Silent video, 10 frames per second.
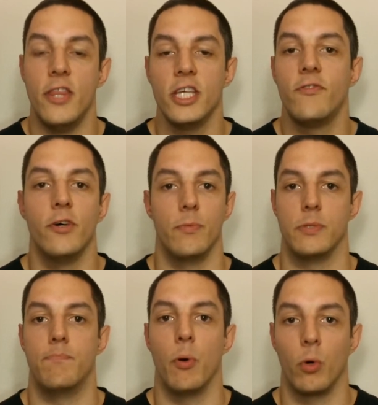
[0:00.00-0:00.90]
This
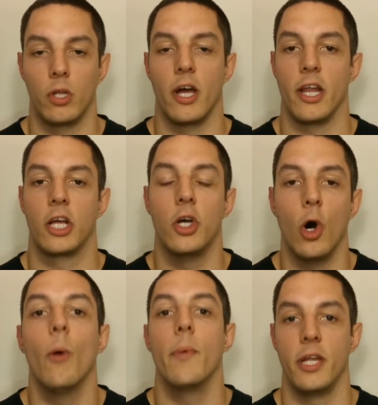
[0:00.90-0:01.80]
film is borderline a
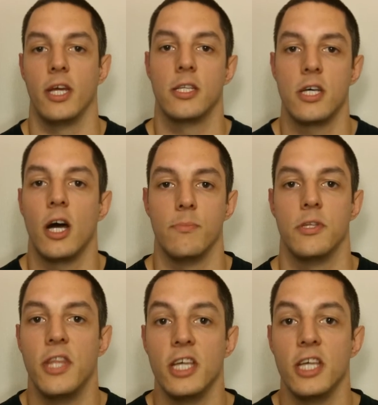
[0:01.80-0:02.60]
comedy at times.